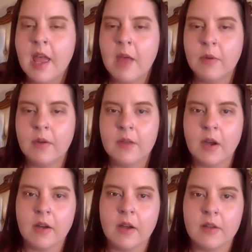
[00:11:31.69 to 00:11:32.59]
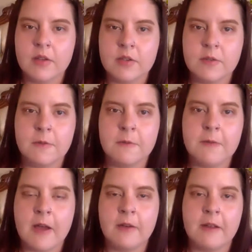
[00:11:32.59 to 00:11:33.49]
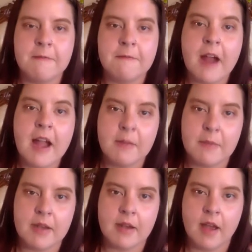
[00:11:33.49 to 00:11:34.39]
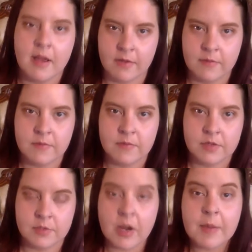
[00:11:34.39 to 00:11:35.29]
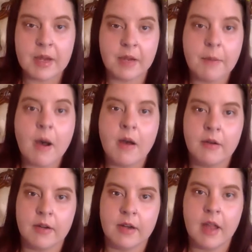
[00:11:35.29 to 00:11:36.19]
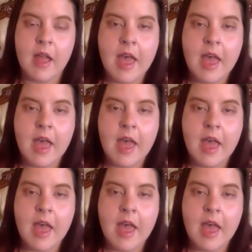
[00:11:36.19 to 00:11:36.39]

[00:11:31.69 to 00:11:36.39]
and one of the archaeologists found a fragment of ceramic pottery,